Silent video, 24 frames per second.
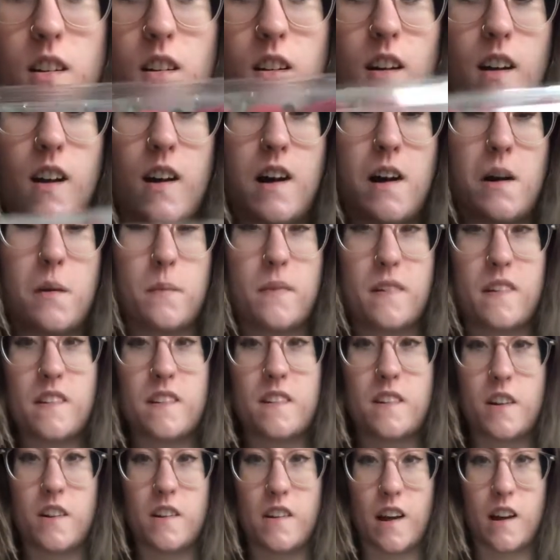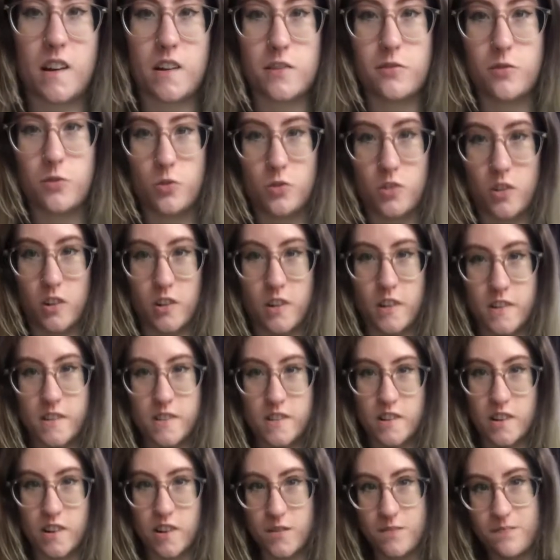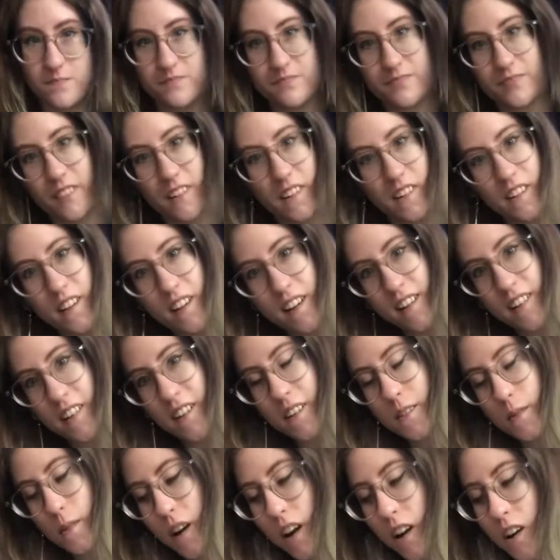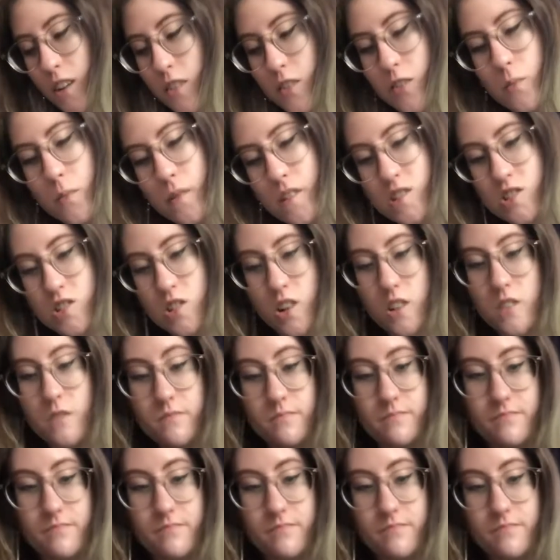um, since they're down to $4. So yeah, that's what I got from the shop